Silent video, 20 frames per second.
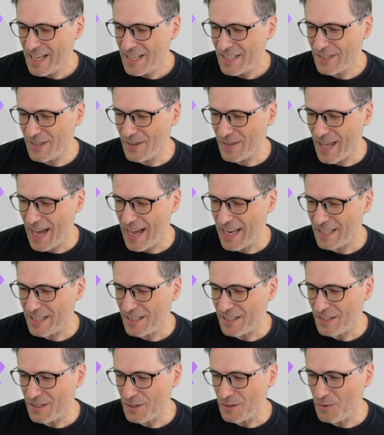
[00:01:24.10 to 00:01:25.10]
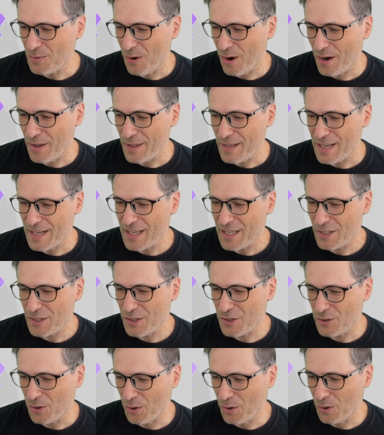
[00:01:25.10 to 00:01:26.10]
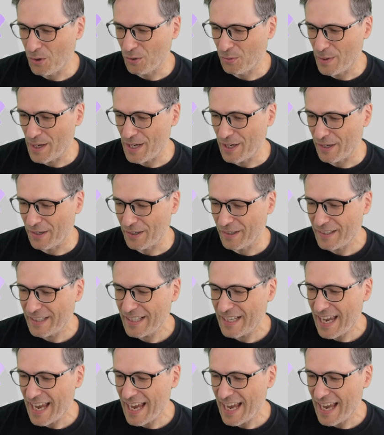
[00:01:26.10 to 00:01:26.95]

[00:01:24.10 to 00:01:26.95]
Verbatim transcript: so that you are the sole winner.